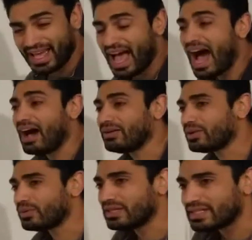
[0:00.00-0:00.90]
How long
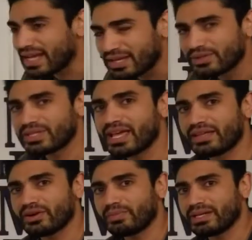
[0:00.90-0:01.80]
will it take you to get
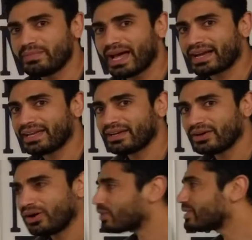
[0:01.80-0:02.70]
your money back
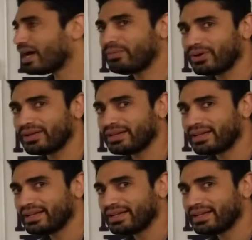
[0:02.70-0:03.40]
or double?